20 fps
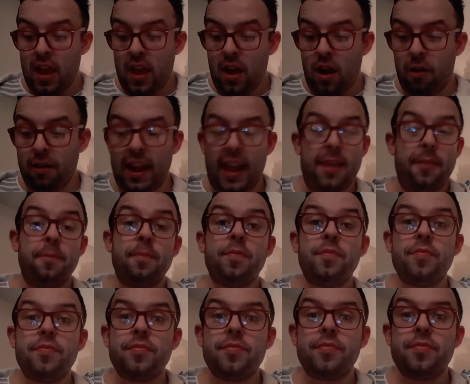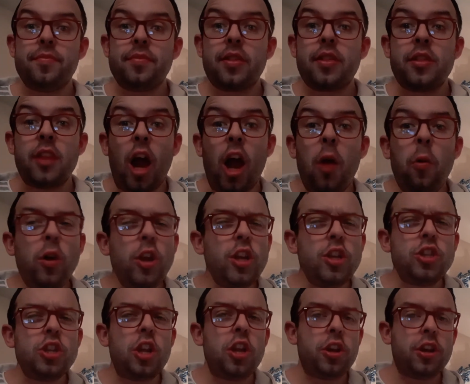Okay, now I want you
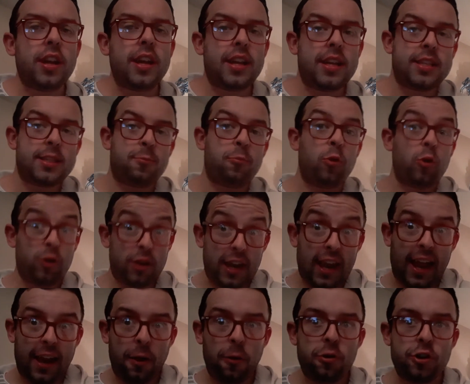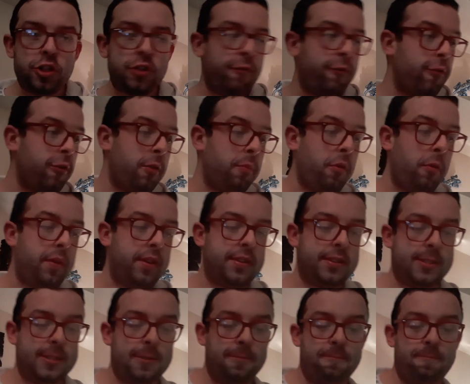to look at explore language for a
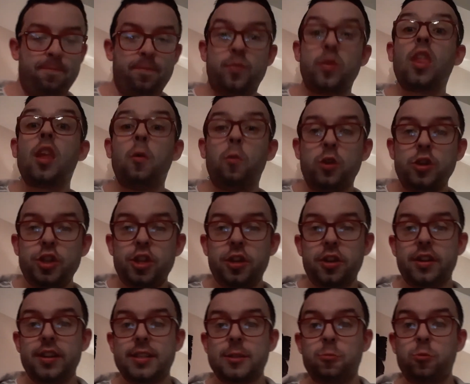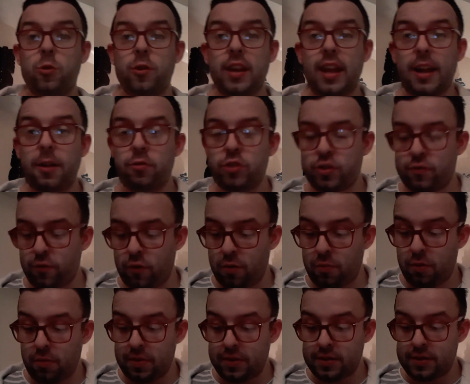moment. I want you to look at explore language for a
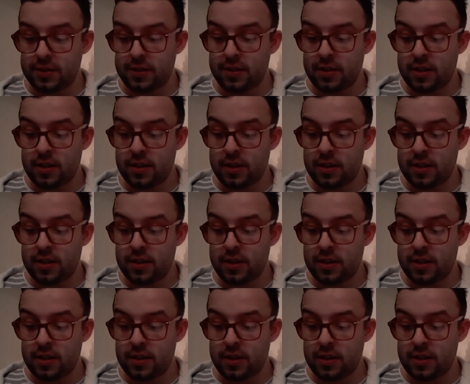moment.